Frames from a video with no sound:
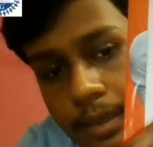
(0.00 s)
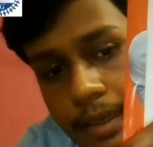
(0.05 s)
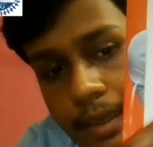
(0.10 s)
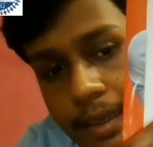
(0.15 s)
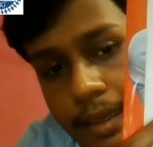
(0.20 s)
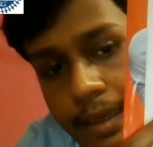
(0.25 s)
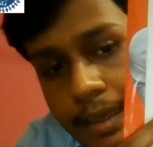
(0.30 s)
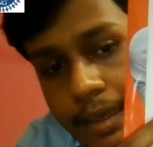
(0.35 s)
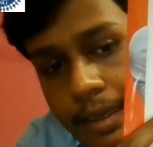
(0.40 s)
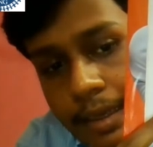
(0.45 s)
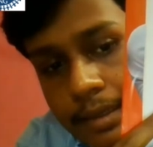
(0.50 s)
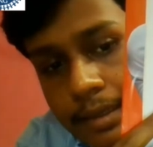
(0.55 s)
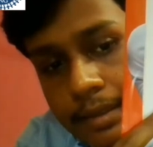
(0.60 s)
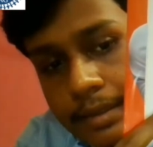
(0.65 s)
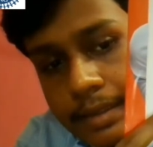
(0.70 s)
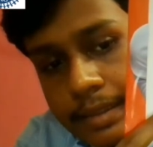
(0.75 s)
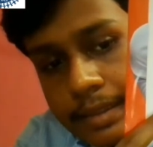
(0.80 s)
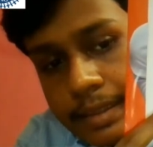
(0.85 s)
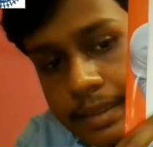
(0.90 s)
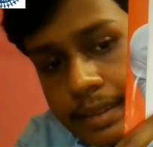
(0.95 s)
A,
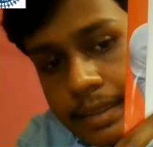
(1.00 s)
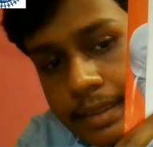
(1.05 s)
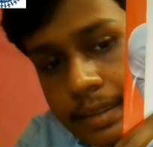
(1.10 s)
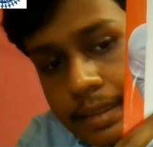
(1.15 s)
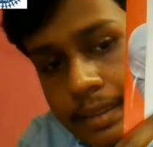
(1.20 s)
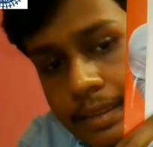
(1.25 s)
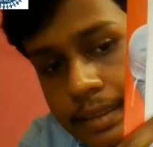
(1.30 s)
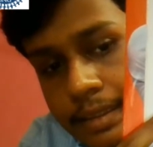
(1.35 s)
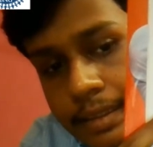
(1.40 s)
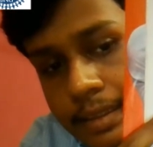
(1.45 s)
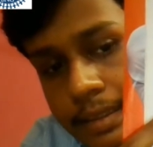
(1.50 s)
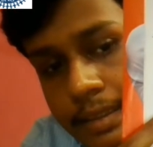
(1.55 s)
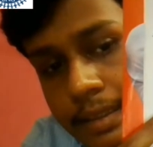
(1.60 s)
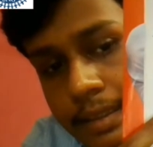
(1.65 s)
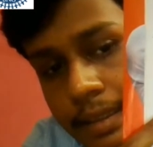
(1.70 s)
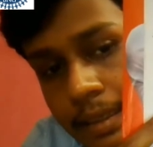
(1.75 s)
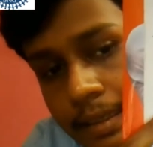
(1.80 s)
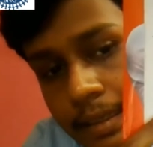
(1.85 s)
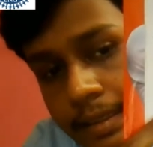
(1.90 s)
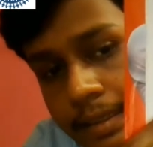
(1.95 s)
D,
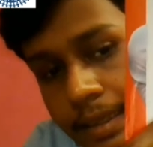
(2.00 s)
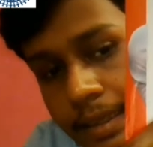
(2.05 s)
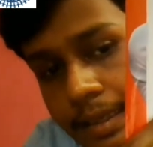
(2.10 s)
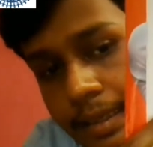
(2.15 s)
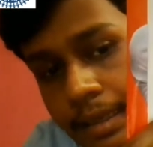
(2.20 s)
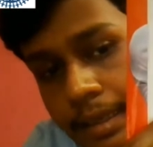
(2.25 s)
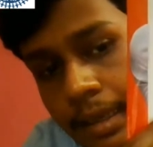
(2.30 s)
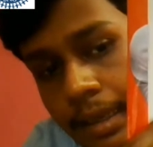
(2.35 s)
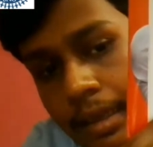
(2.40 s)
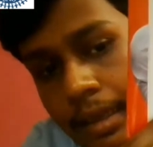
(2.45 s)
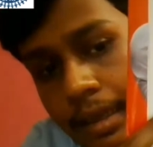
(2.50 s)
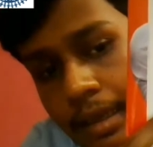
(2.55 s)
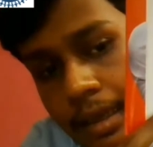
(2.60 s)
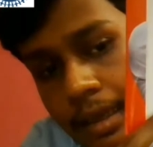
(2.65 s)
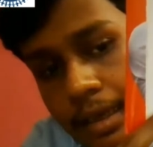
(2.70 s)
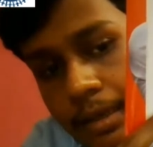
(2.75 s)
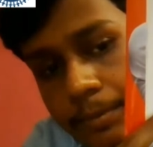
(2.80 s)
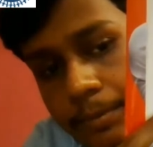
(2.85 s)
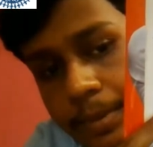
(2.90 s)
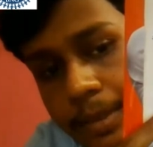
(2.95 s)
E, K,
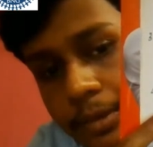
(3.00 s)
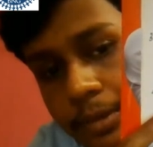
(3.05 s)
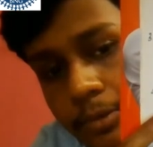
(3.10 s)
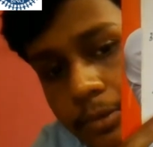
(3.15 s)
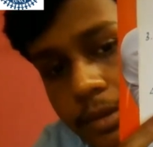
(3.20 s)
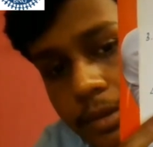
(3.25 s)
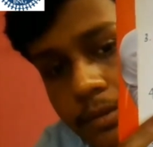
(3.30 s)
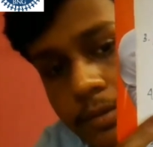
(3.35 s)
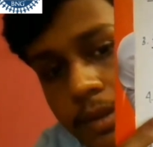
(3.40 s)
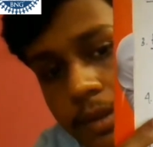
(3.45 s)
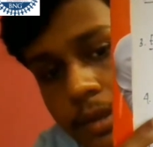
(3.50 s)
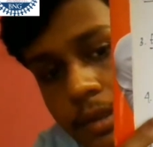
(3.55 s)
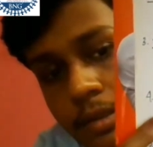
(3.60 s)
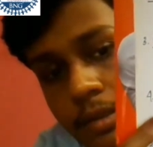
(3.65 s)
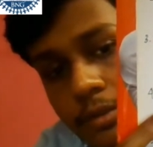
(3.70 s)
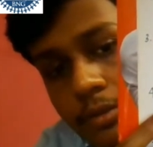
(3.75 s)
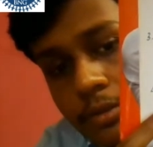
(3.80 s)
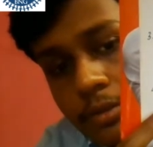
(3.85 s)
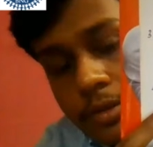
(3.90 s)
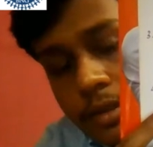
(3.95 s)
and B12.
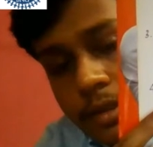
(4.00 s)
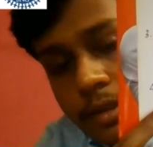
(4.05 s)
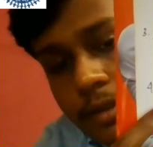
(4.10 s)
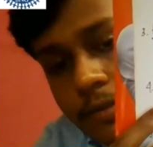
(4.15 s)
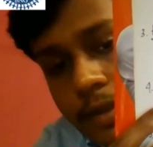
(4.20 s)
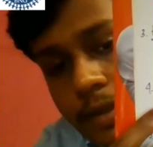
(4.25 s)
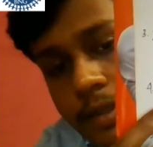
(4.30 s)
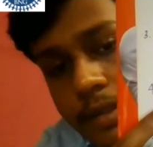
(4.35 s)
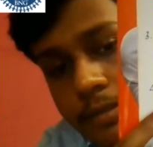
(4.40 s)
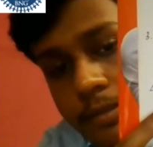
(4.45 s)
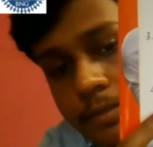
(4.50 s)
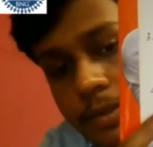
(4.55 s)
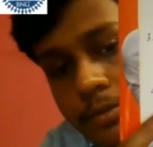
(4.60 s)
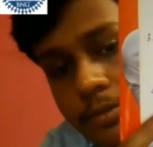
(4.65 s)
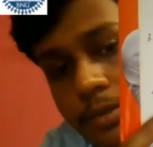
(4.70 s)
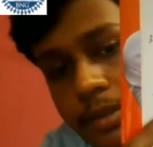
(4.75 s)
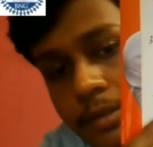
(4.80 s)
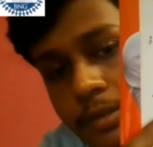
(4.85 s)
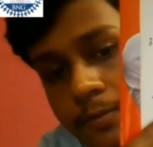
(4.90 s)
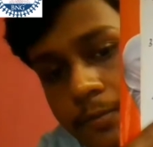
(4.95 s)
Those are the
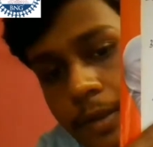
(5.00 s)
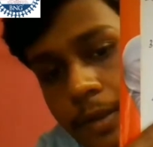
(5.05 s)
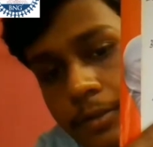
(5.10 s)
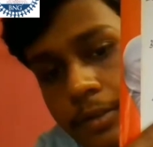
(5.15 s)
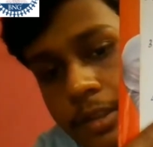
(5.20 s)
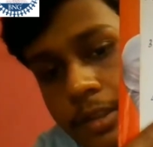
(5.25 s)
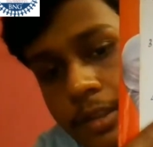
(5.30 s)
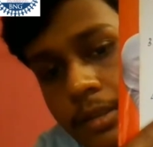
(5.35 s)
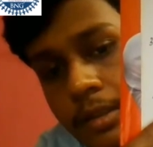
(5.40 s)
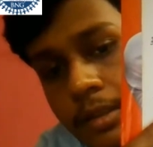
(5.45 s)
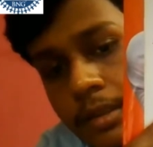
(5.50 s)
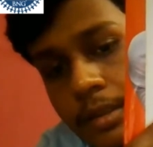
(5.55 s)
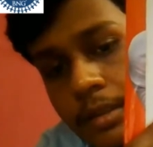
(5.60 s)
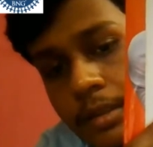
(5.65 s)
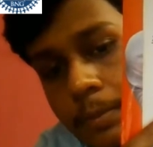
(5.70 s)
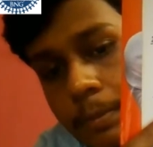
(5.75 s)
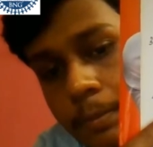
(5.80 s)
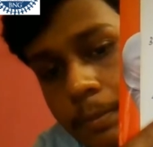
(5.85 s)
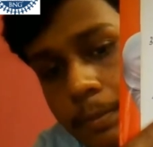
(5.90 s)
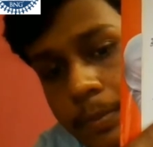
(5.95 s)
vitamins which are found in
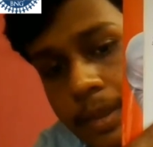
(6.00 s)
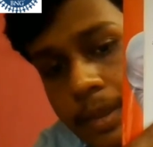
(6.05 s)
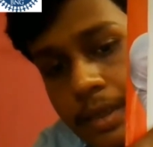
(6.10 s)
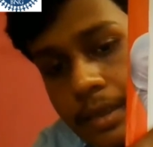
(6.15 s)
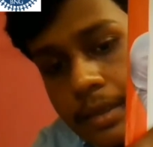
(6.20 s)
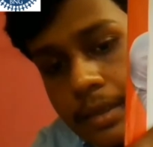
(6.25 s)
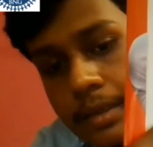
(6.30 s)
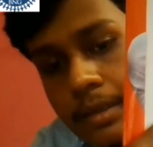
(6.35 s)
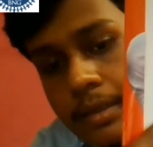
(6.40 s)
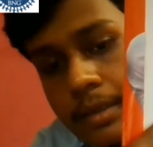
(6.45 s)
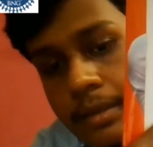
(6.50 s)
milk.